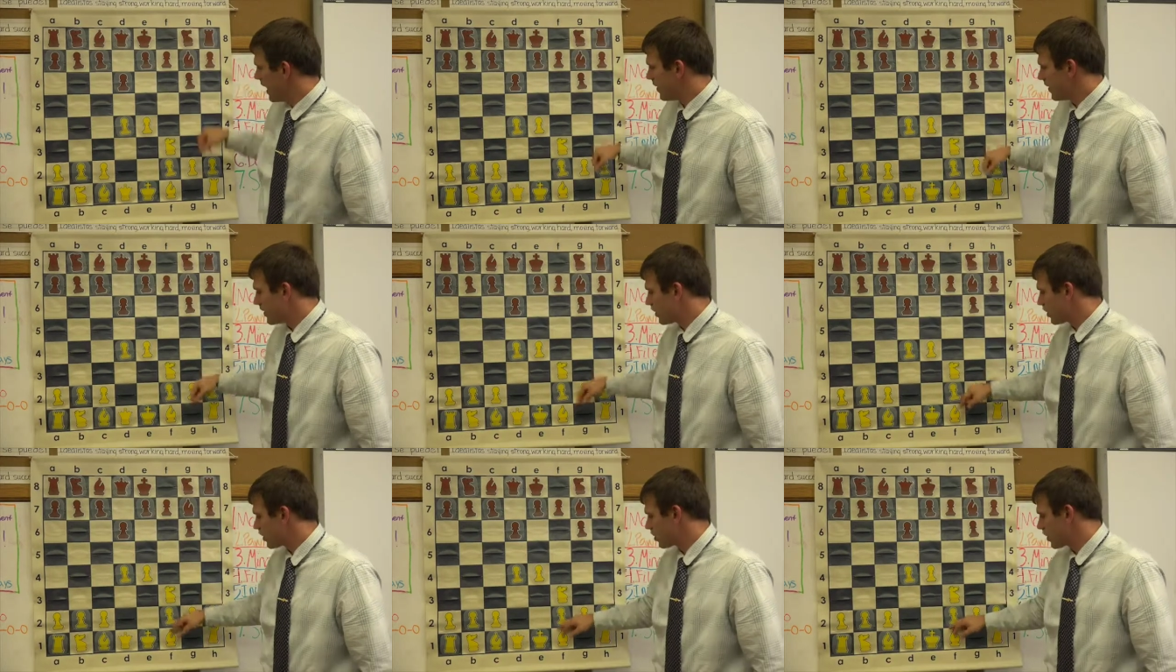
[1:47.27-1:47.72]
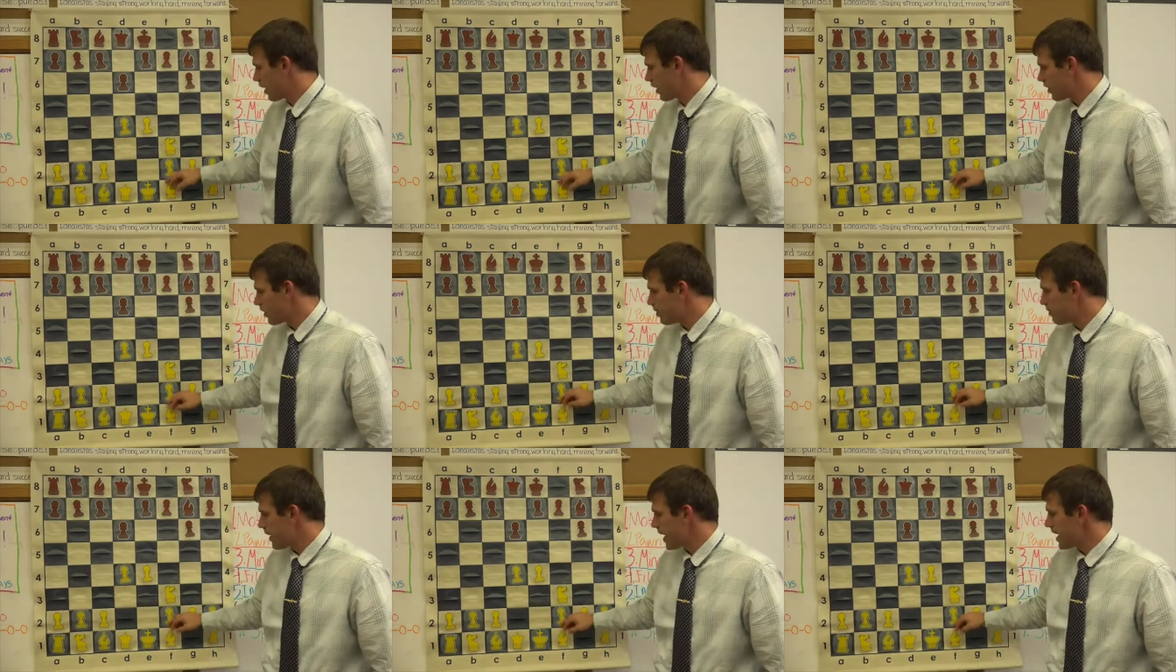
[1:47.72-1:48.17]
and this is kind
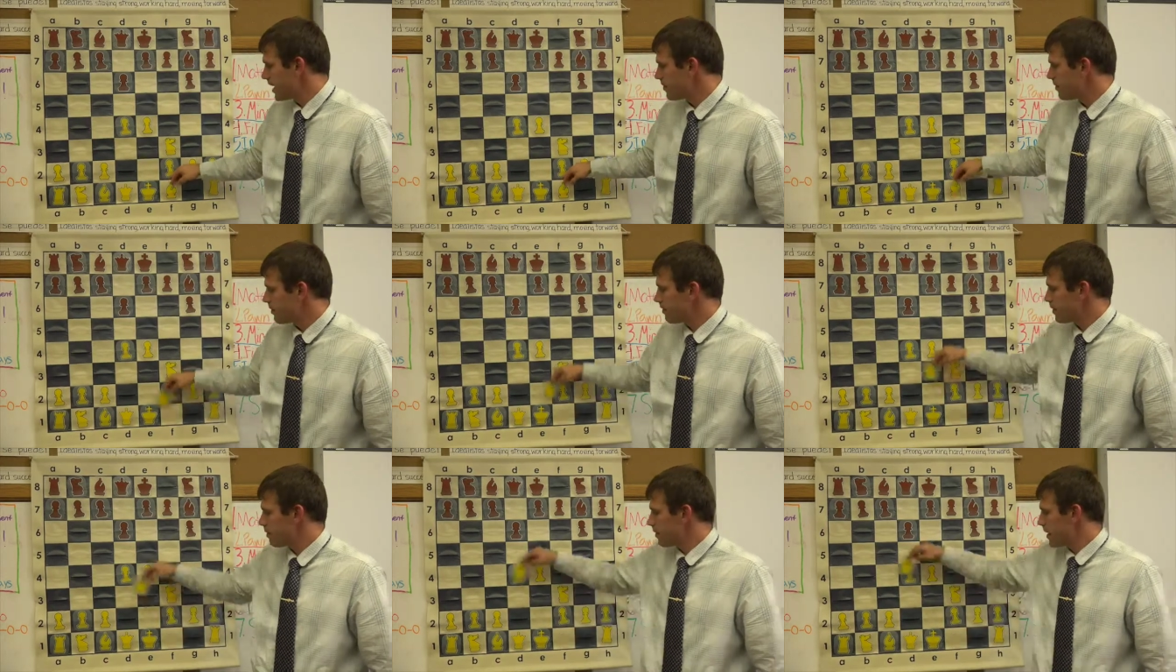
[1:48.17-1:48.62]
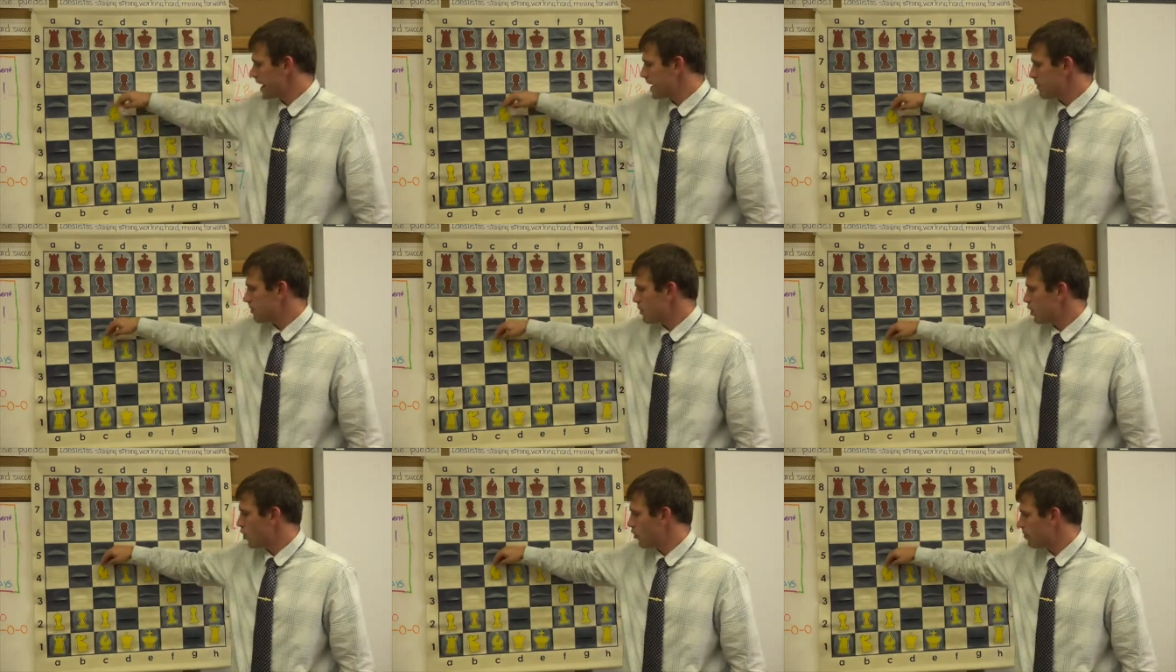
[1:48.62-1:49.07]
of the
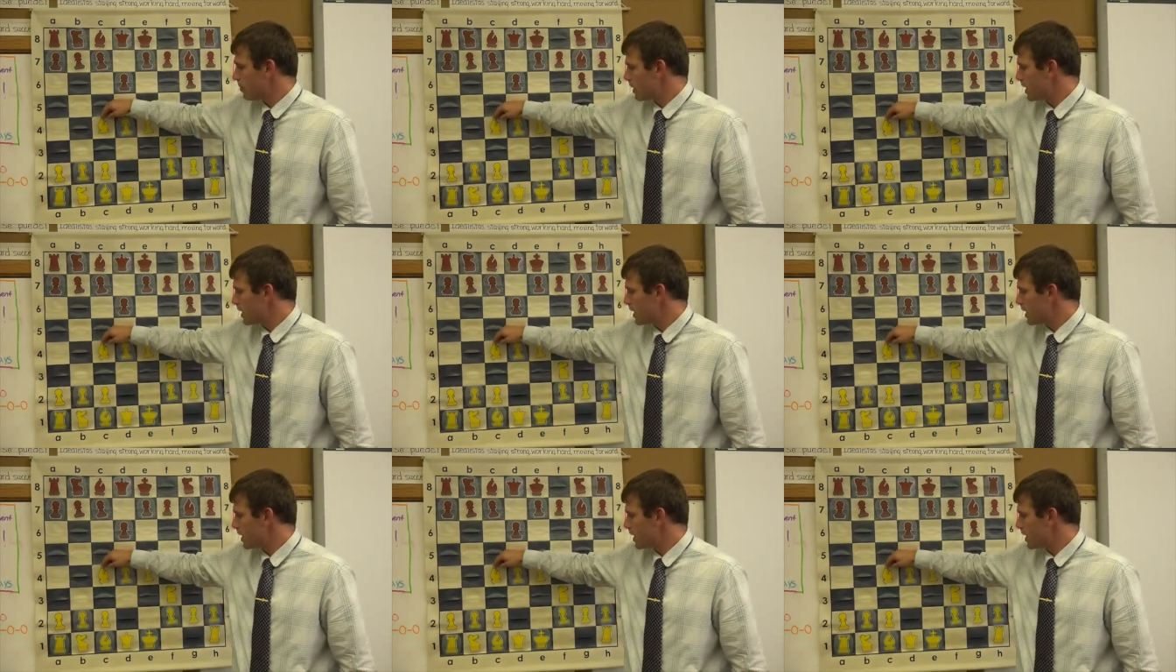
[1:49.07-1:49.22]
main move.